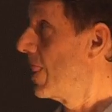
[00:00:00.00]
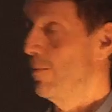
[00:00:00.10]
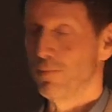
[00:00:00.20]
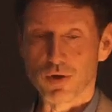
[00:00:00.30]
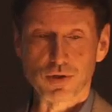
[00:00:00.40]

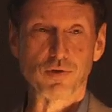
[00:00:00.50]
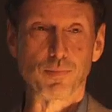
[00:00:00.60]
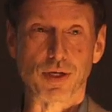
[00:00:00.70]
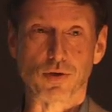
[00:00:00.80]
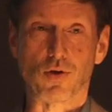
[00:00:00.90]
And most of
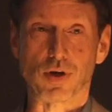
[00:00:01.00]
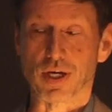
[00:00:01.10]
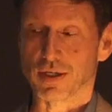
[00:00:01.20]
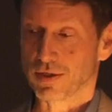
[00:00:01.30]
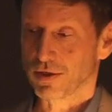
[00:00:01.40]
my talk
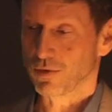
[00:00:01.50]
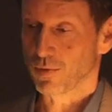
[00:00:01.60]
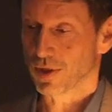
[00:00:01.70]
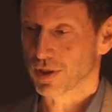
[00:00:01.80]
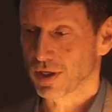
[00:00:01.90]
has to do
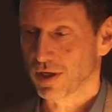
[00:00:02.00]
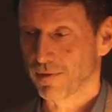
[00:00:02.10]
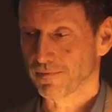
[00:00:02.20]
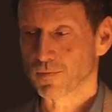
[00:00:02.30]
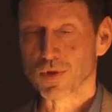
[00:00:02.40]
with
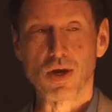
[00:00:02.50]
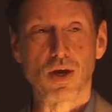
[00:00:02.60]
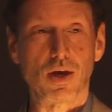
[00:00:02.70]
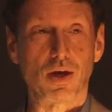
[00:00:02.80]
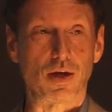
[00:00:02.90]
um,
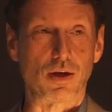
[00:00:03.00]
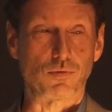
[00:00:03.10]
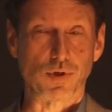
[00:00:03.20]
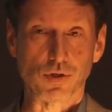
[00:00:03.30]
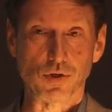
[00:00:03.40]
uh,
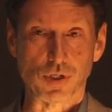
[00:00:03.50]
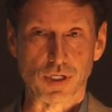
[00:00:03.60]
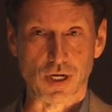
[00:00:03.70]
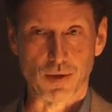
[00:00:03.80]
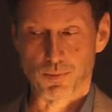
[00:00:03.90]
research,
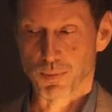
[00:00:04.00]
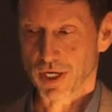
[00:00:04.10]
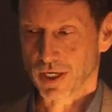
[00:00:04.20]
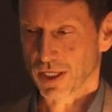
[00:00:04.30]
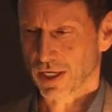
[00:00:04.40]
and I'm
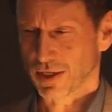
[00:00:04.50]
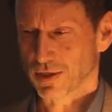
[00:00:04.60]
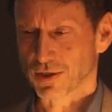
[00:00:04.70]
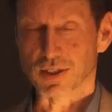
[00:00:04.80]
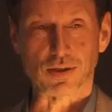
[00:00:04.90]
breaking that
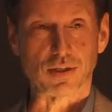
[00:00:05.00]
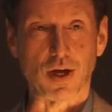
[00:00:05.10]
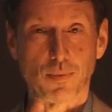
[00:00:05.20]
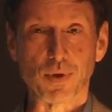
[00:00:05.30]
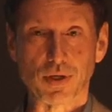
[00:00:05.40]
into six
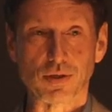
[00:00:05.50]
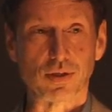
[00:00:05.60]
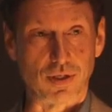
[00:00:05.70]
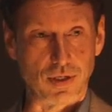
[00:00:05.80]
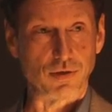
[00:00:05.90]

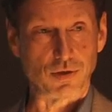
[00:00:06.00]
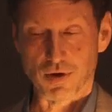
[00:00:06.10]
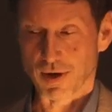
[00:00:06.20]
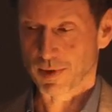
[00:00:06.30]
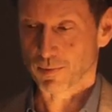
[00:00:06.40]
topics, and I'll
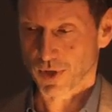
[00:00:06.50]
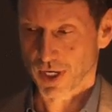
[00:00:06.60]
describe them